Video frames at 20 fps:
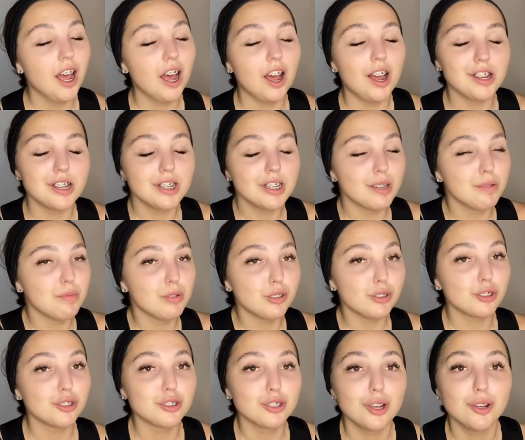I am
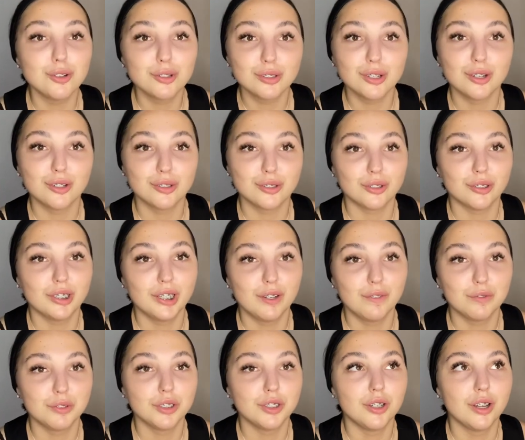so sorry
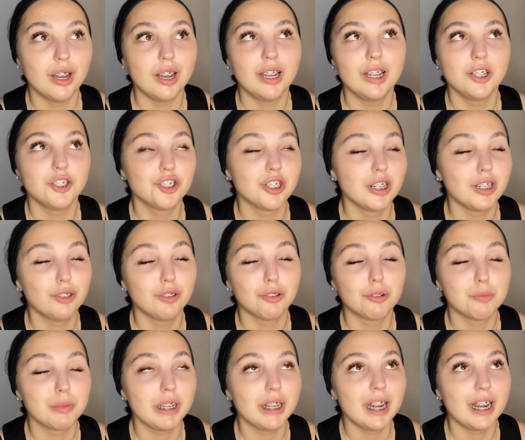for literally
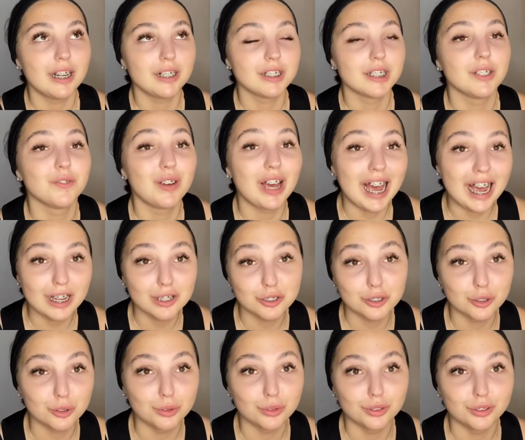not being active at
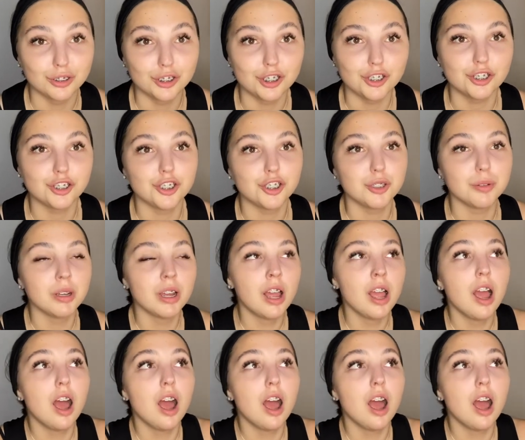all on YouTube.